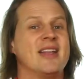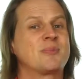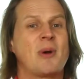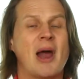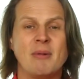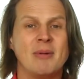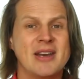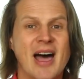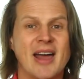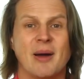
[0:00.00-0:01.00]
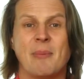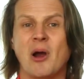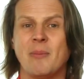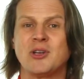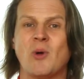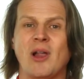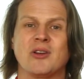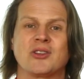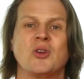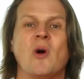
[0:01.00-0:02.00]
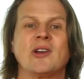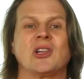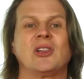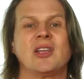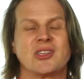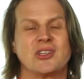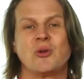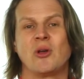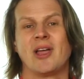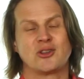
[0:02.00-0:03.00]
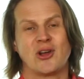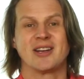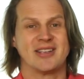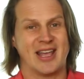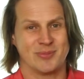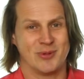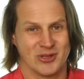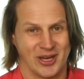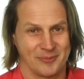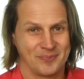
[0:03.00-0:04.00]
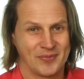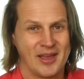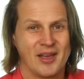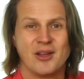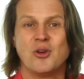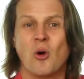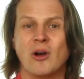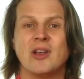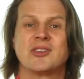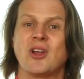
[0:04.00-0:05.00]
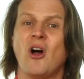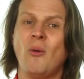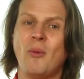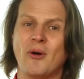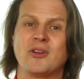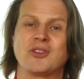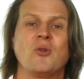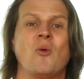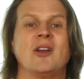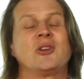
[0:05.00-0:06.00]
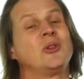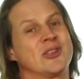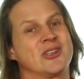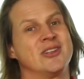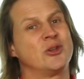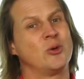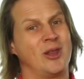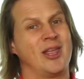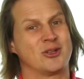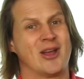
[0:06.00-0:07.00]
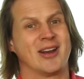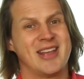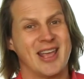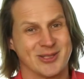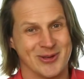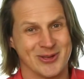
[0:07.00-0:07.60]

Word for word: It's probably not apartment dwellers who want to listen to electronic dance music. Nor is it homeowners who want to listen to electronic dance